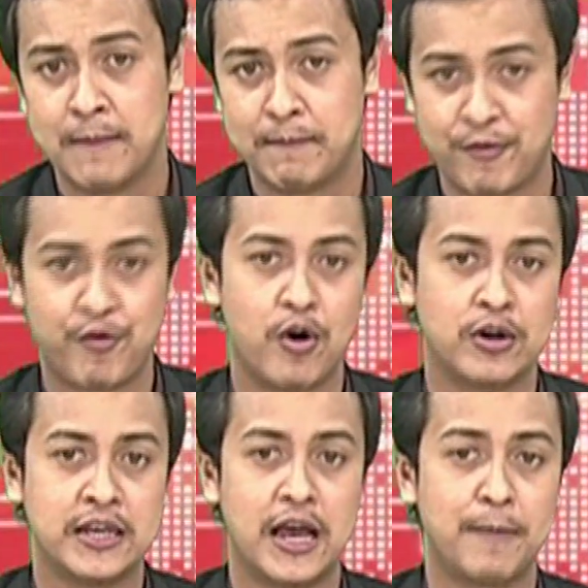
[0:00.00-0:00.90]
before
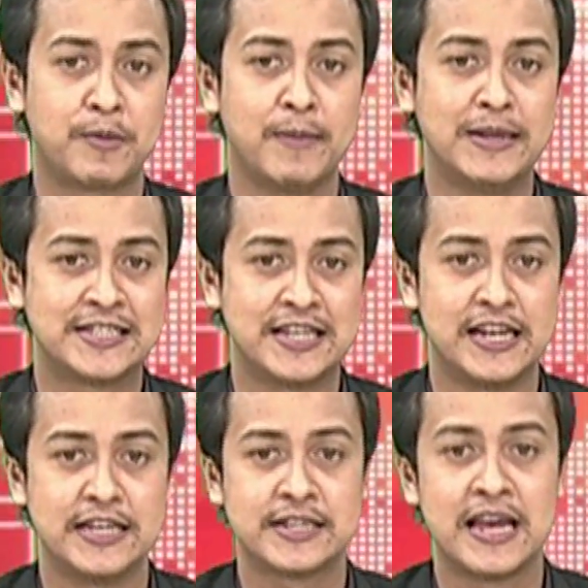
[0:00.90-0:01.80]
the upcoming
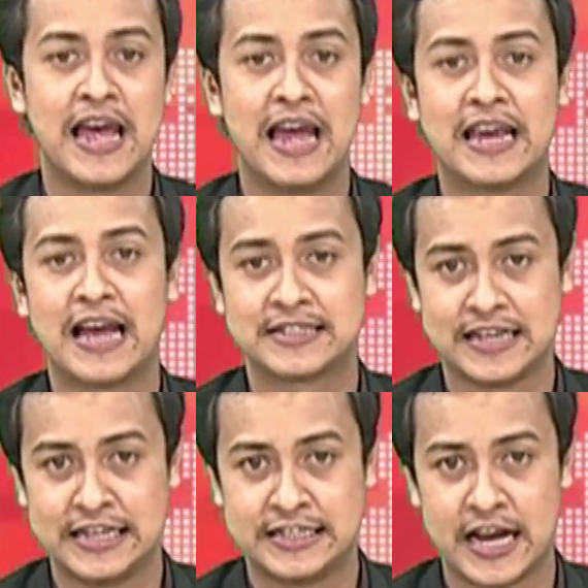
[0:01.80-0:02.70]
series against
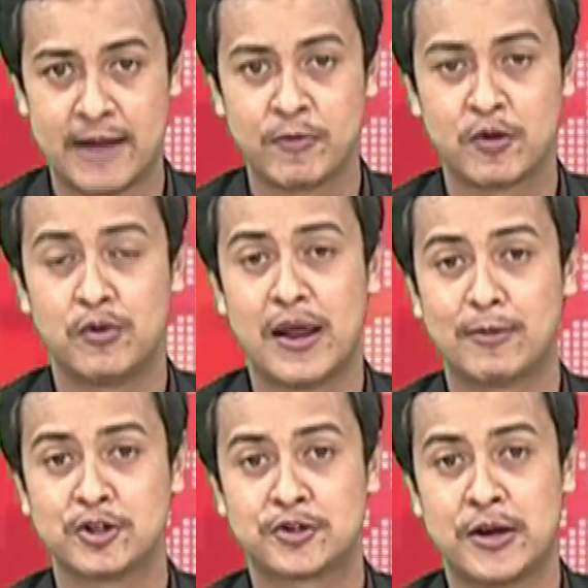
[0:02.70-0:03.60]
India to
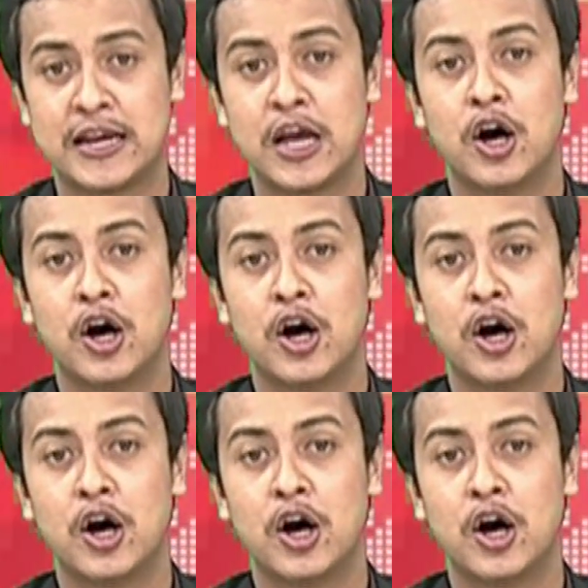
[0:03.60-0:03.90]
demonstrate